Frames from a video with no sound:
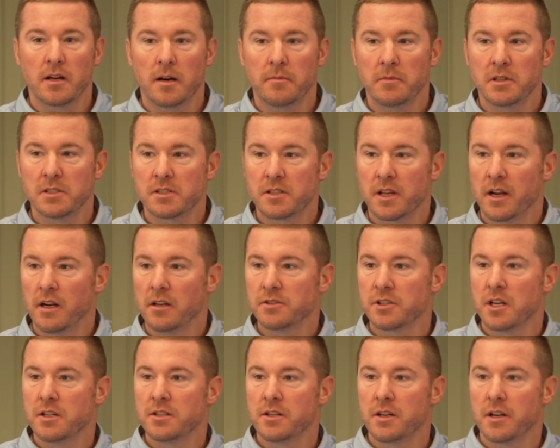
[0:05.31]
I'm a sales
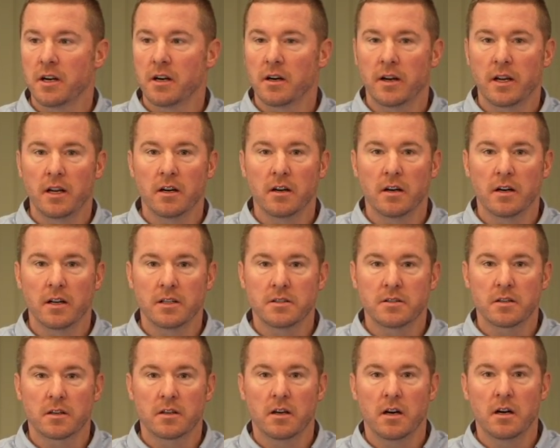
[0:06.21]
engineer here at
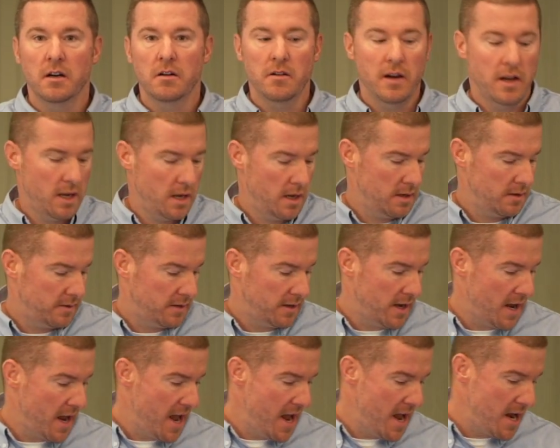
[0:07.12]
Insaco, and
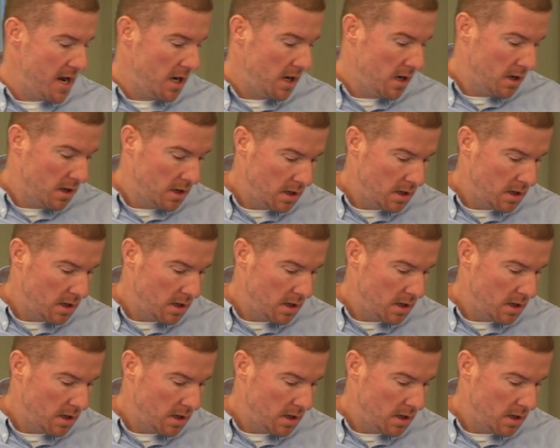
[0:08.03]
today